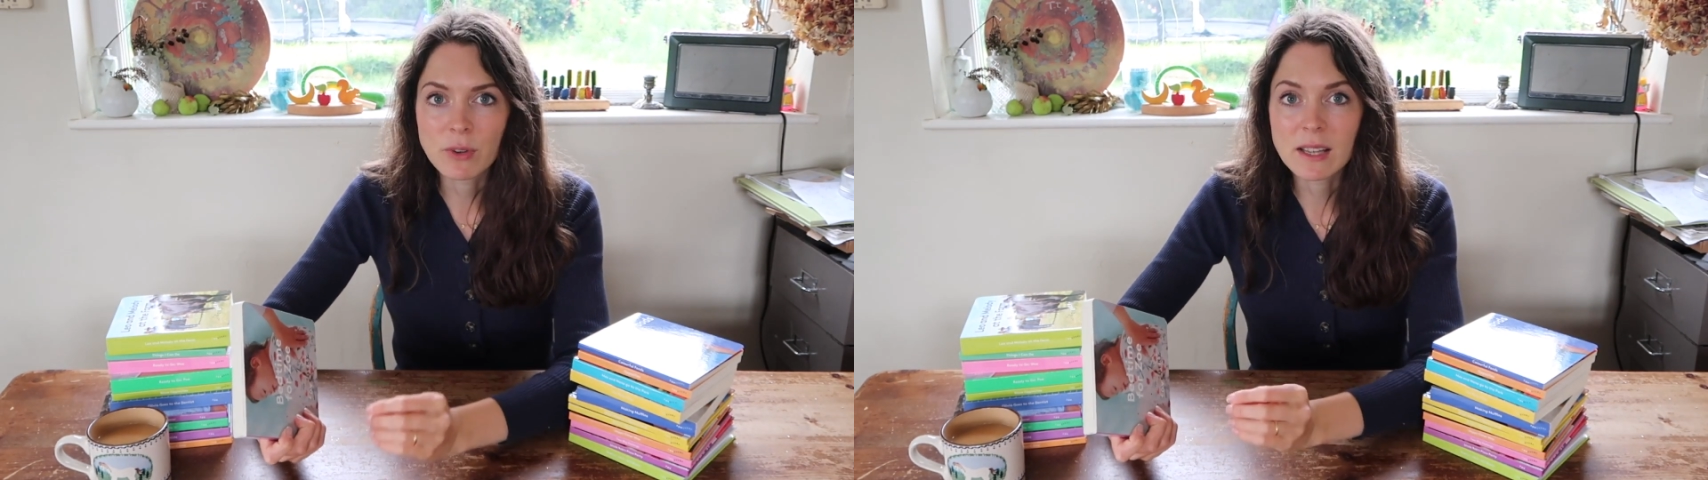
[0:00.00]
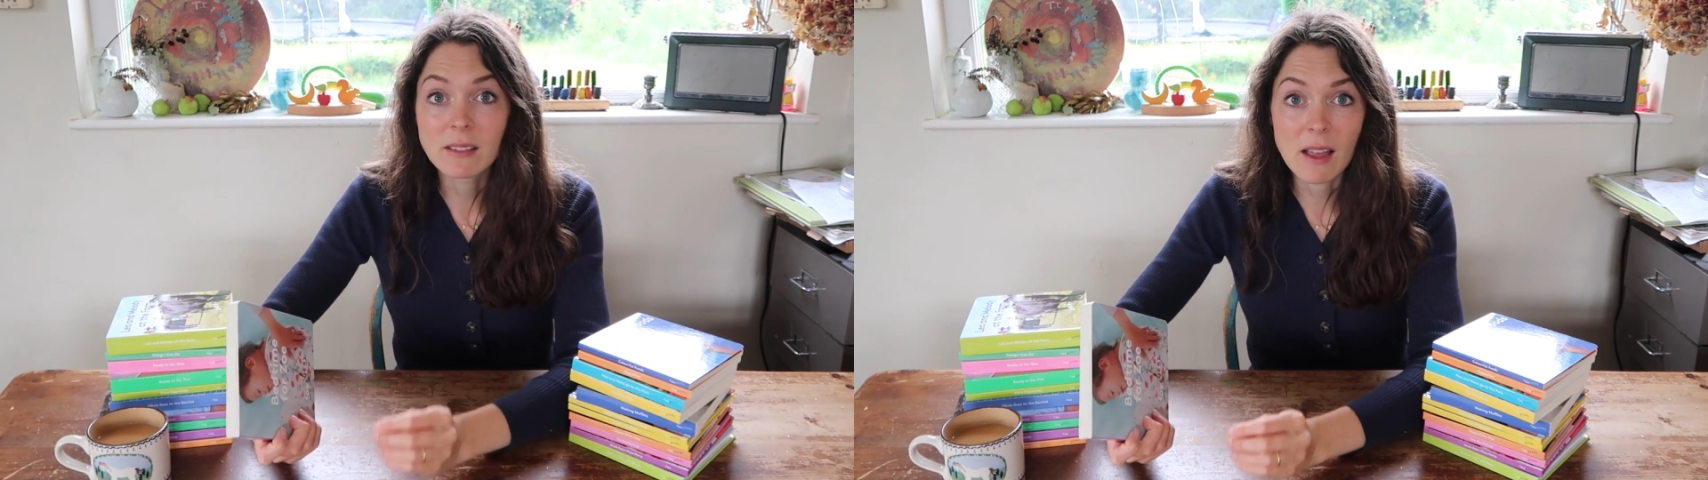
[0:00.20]

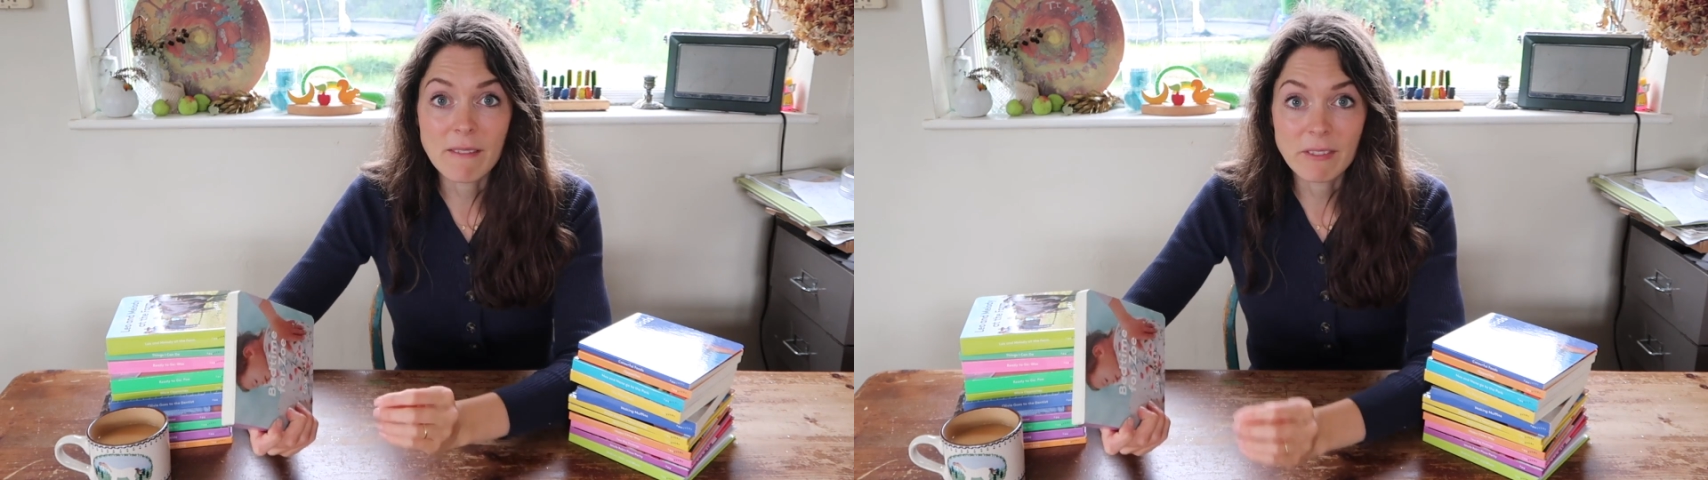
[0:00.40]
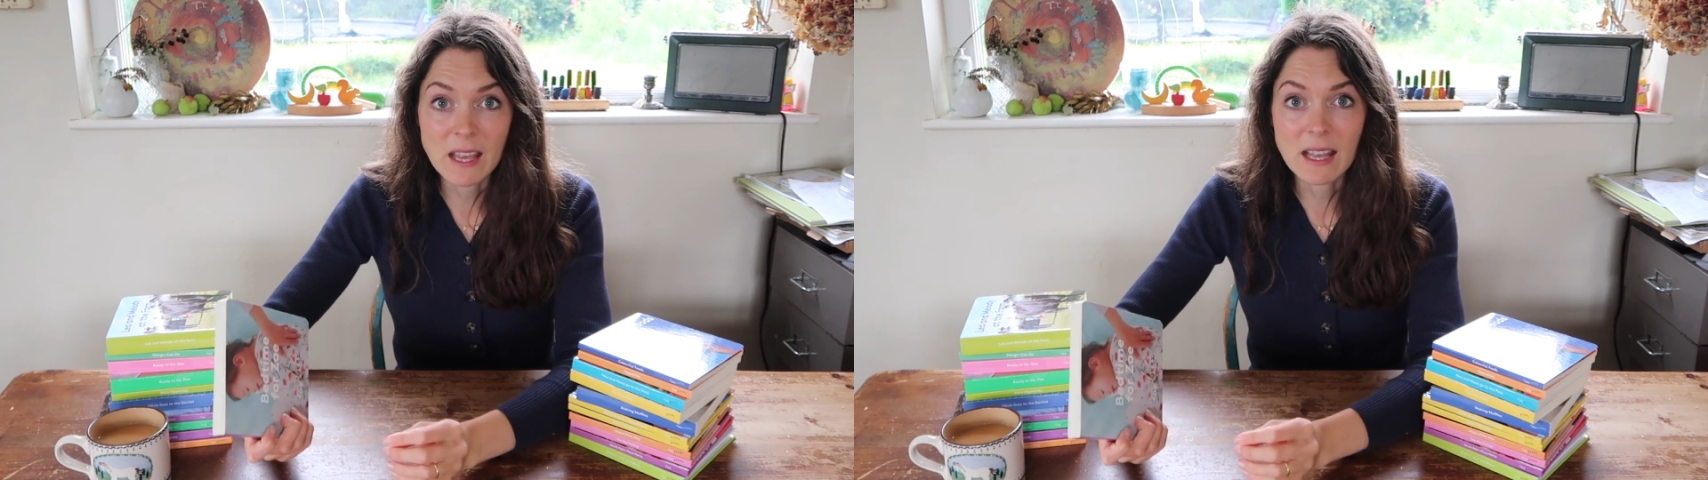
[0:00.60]
real
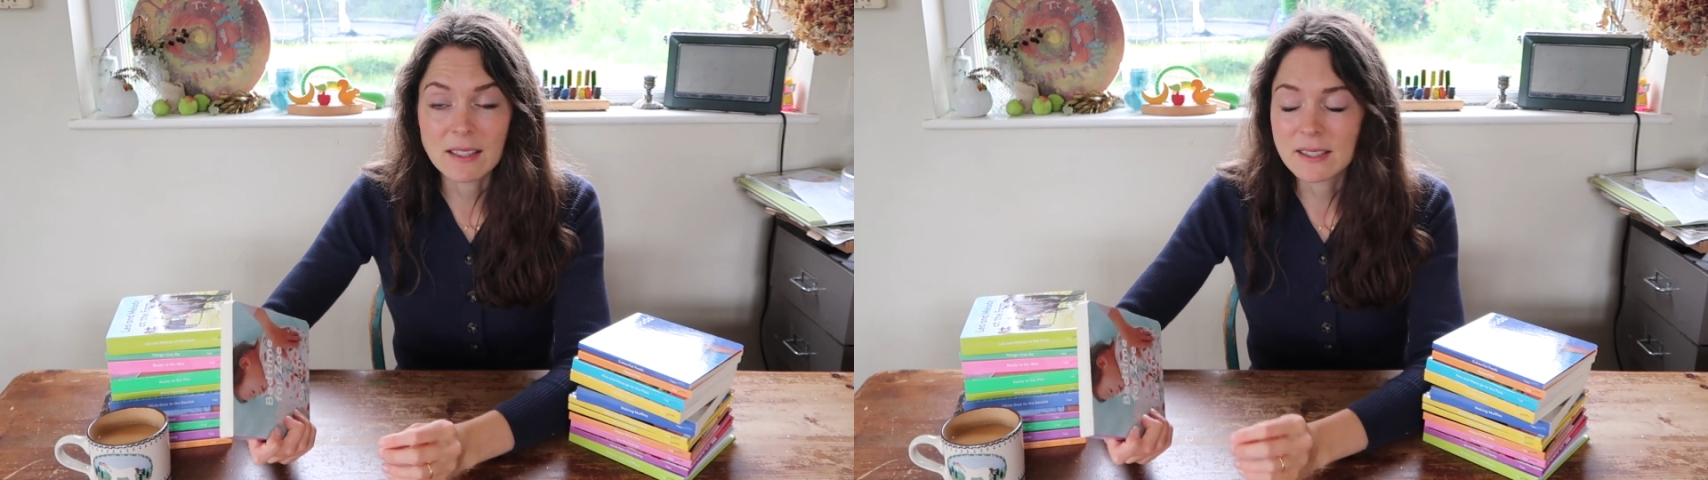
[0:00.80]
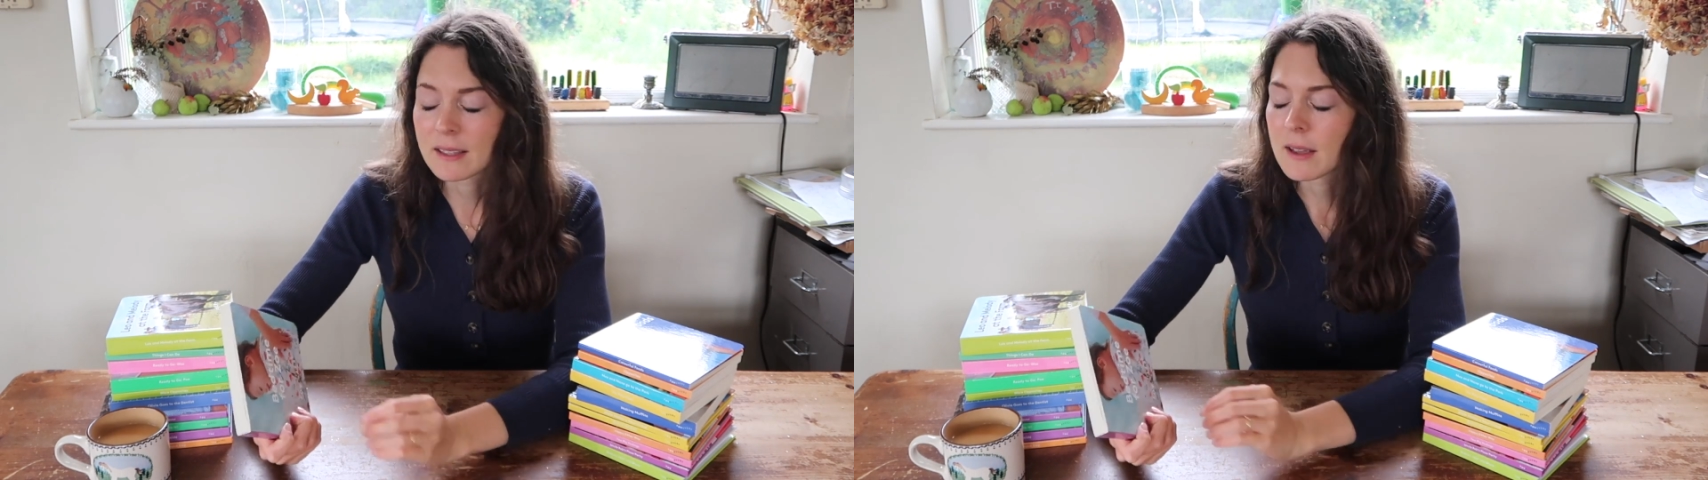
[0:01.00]
life
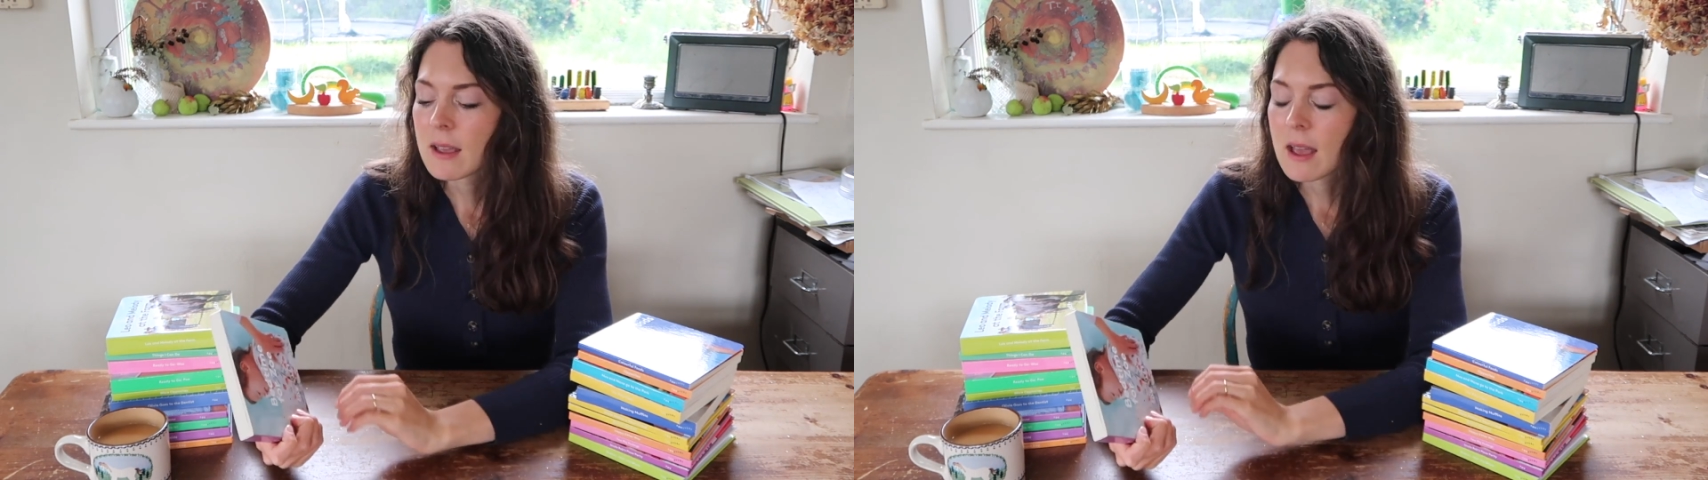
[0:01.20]
things.